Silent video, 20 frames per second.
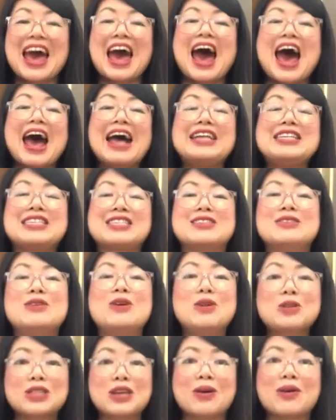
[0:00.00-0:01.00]
And
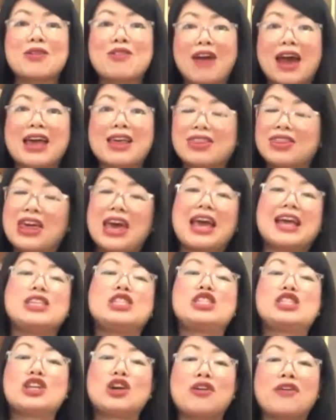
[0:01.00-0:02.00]
also, great thing
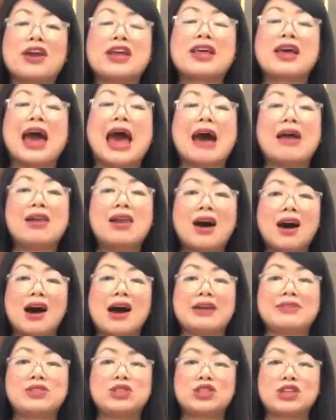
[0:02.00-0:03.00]
during our
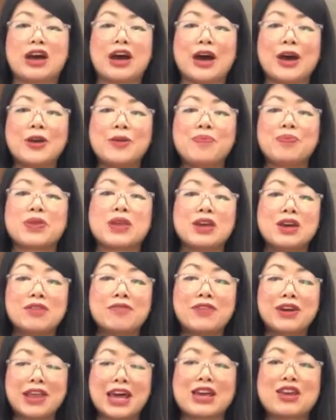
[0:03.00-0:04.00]
live show,
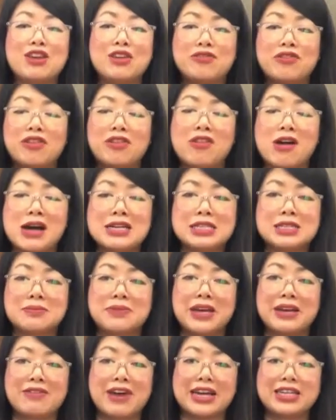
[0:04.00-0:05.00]
but thank you for reminding
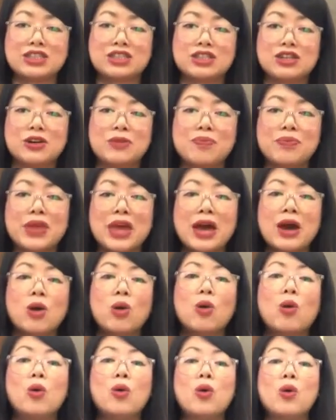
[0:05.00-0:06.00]
me, Rachel,
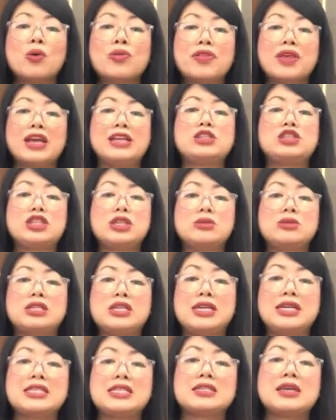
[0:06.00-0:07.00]
all the
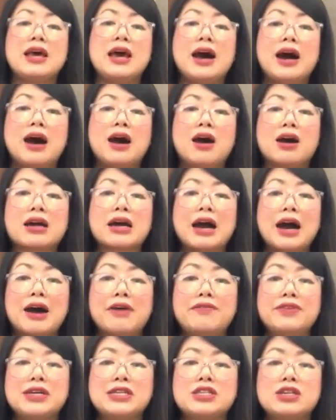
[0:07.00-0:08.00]
duties are
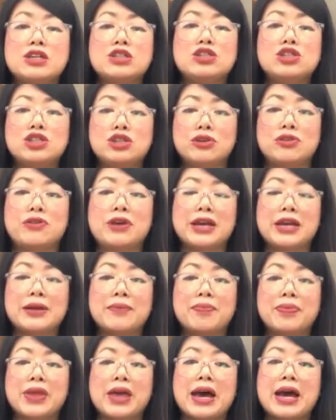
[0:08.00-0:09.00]
covered during,
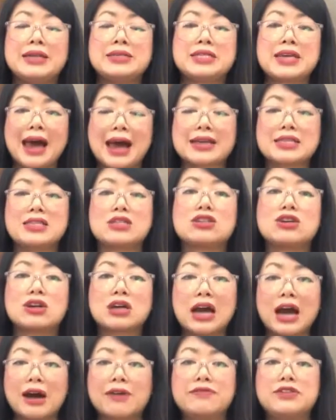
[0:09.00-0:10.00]
and taxes are
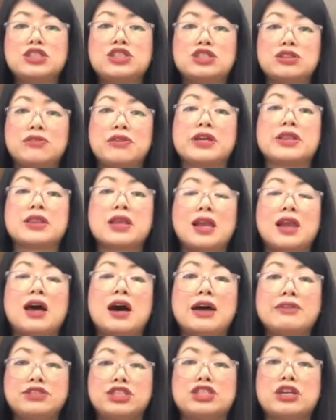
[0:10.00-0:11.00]
covered during the
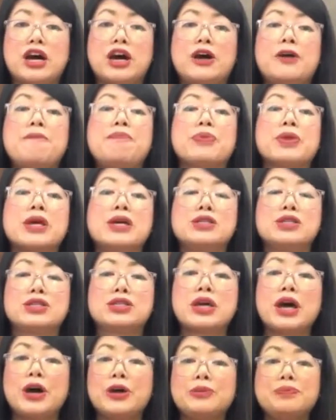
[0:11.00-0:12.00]
live show.
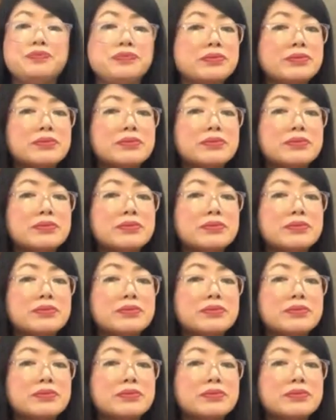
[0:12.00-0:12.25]
So,